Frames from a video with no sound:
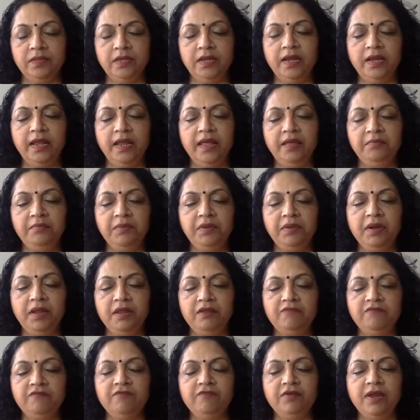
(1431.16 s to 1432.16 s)
And I am
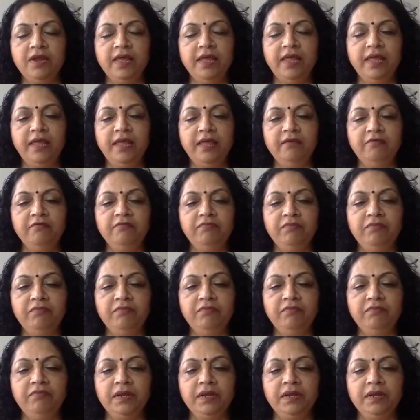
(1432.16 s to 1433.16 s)
grateful I have
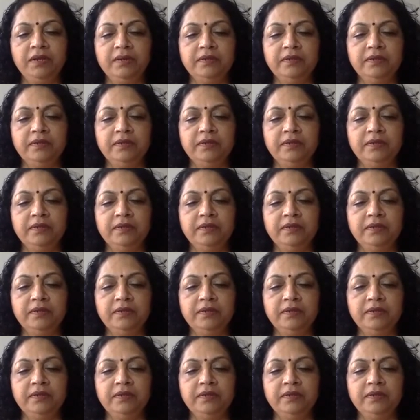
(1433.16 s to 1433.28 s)
one.